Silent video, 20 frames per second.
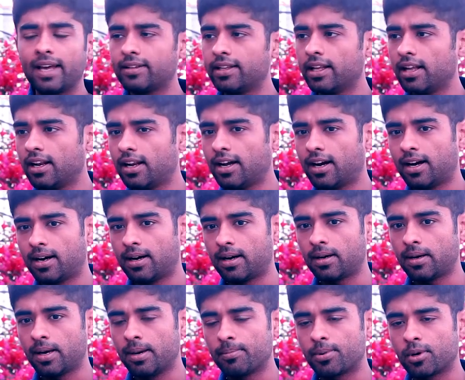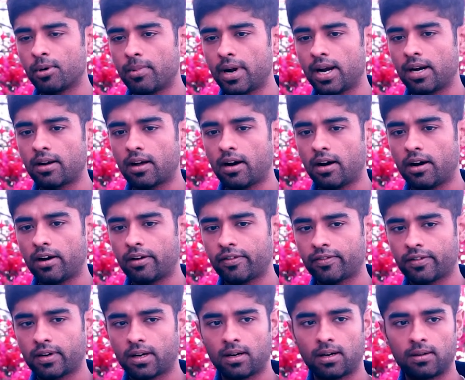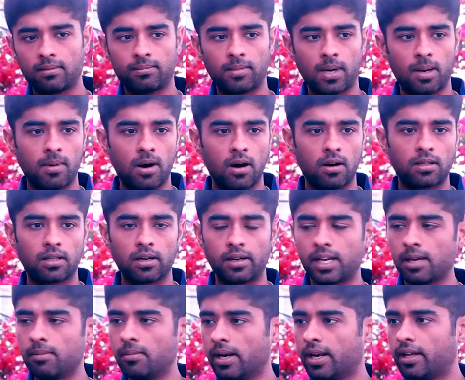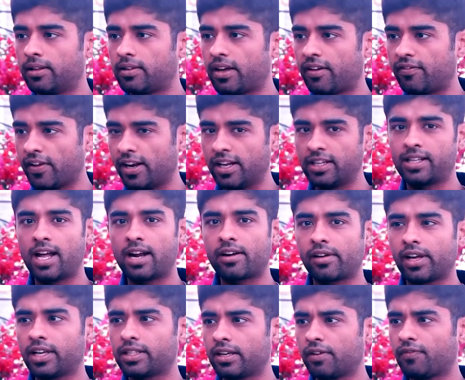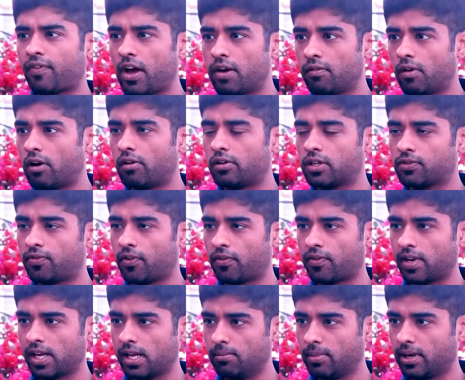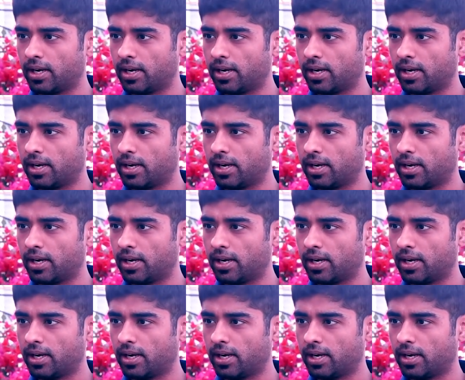I still improvement of about 30 minutes. I finished that race in 5 hours 15